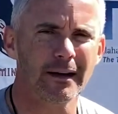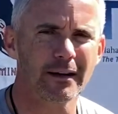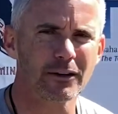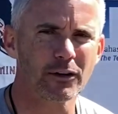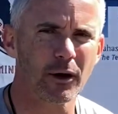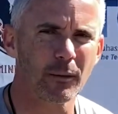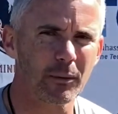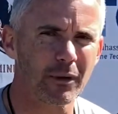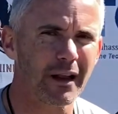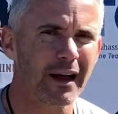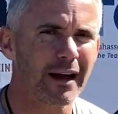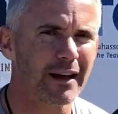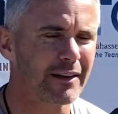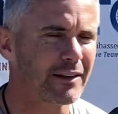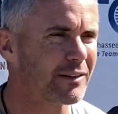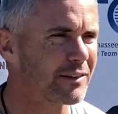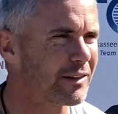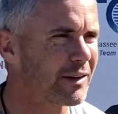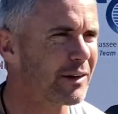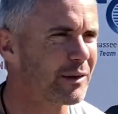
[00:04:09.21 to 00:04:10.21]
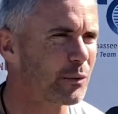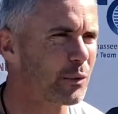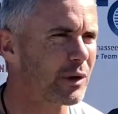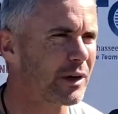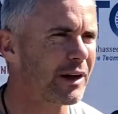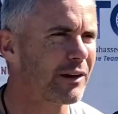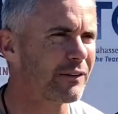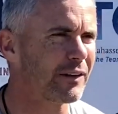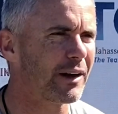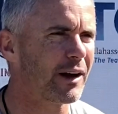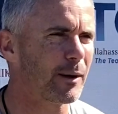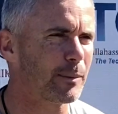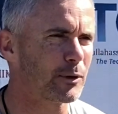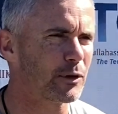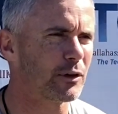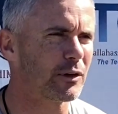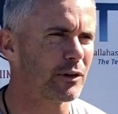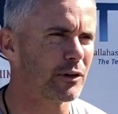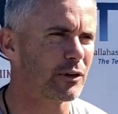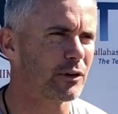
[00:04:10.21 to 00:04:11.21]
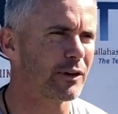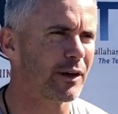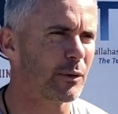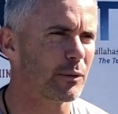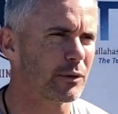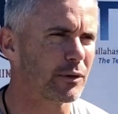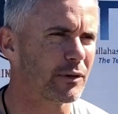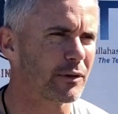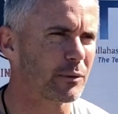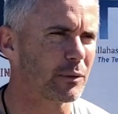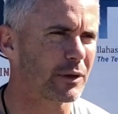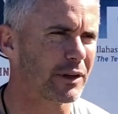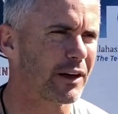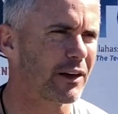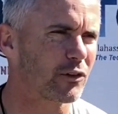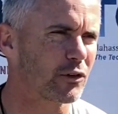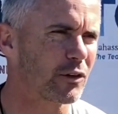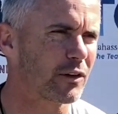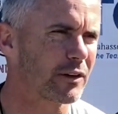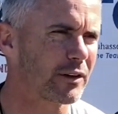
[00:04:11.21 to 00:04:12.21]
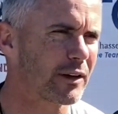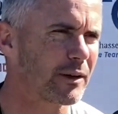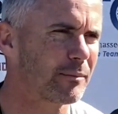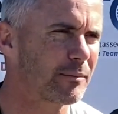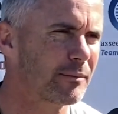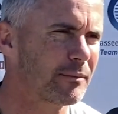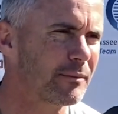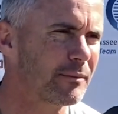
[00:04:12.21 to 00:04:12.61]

you know, I'm glad that we're going to have that opportunity to do that with the guys on our team.